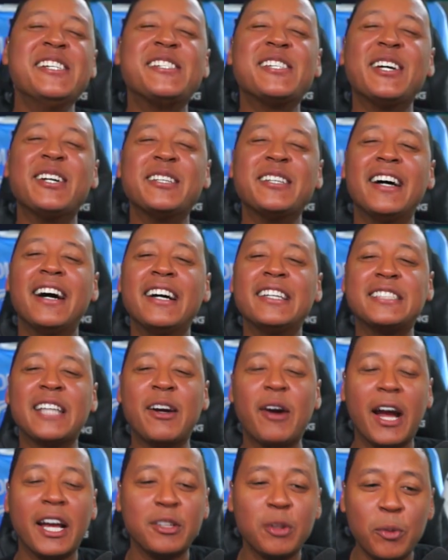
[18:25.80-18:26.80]
so, uh,
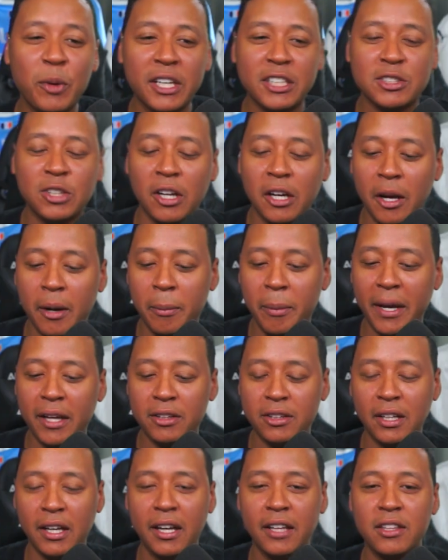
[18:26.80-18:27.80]
Sarah, I do want to talk
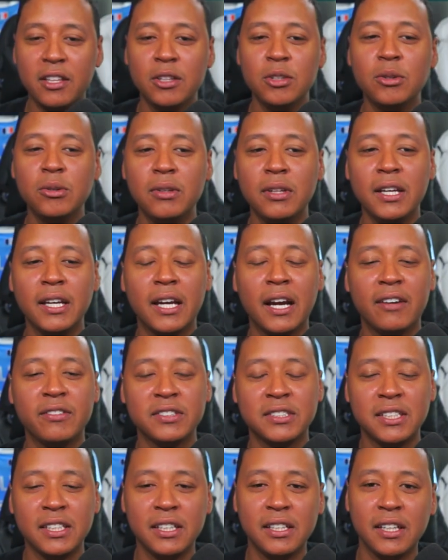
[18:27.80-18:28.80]
about the, the new league.
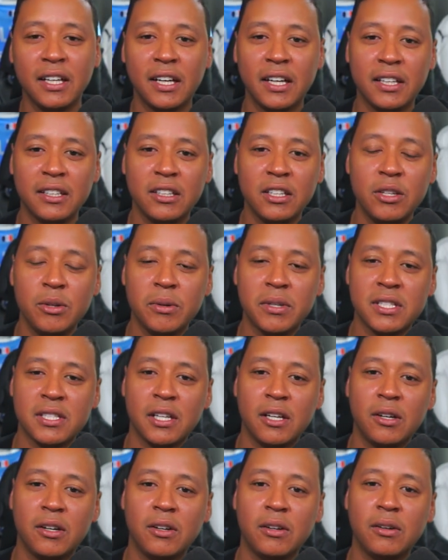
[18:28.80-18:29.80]
Obviously, uh, the
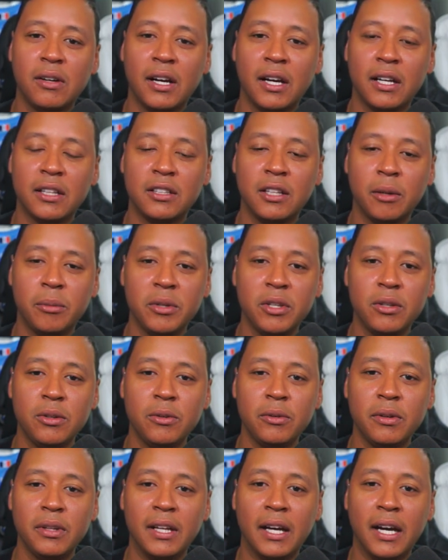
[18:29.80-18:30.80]

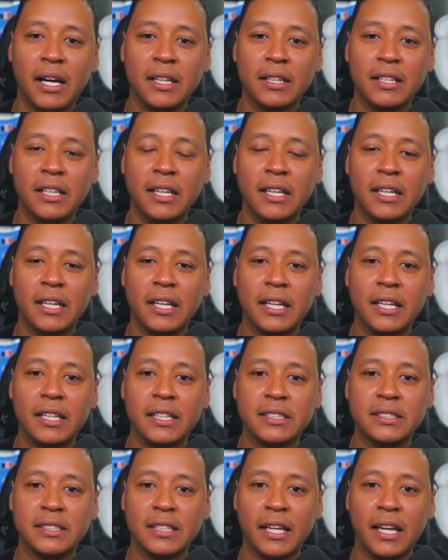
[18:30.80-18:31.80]
USLW uh, uh, league. It
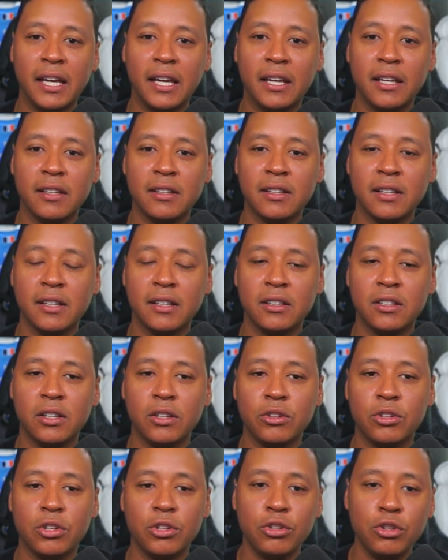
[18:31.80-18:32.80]
is a the the,
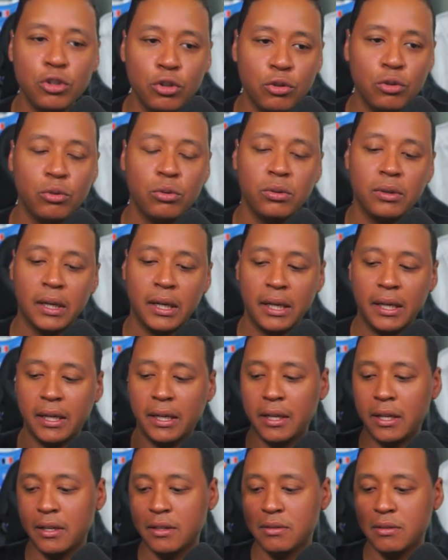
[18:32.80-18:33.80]
the new
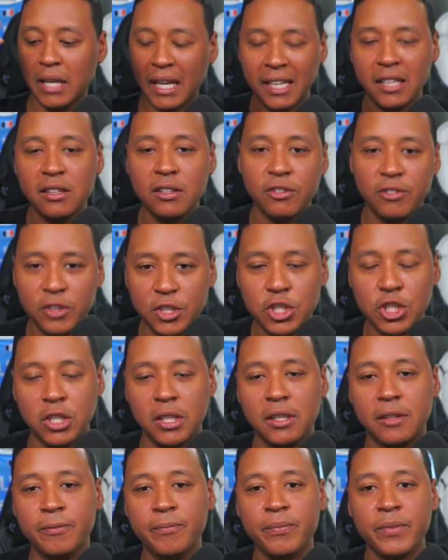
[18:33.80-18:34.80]
uh, uh, second
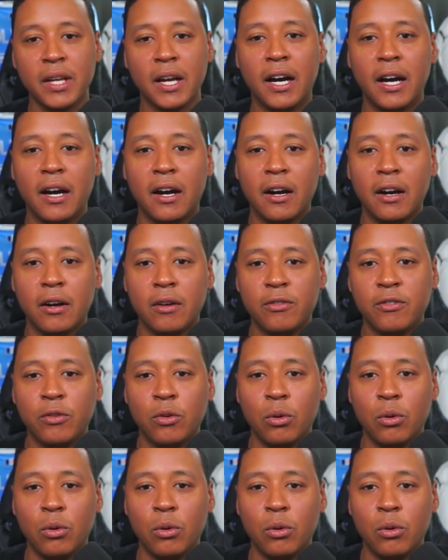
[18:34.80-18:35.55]
division for